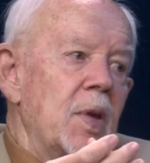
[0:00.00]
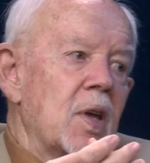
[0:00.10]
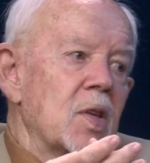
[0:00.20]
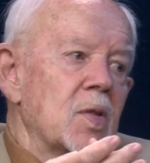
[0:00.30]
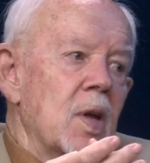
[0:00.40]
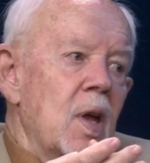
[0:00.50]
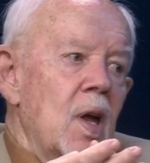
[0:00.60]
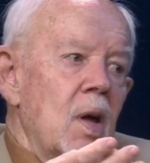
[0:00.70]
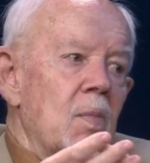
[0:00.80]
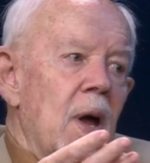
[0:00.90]
because
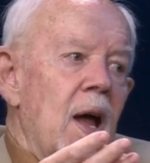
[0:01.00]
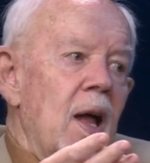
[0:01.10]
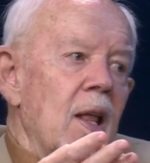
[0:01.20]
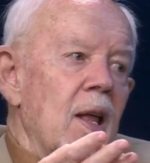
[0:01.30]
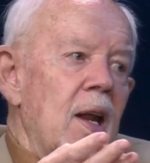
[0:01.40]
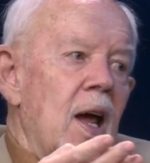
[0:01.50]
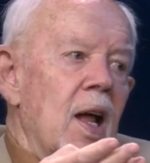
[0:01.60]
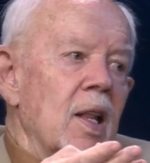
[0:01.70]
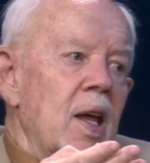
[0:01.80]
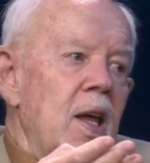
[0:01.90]
Muhammad
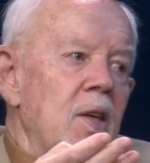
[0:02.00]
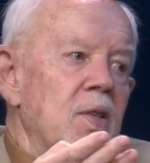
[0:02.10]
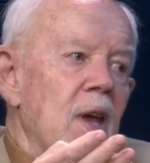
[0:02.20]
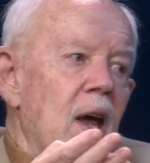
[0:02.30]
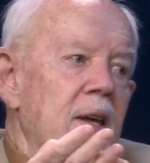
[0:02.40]
Ali's uh,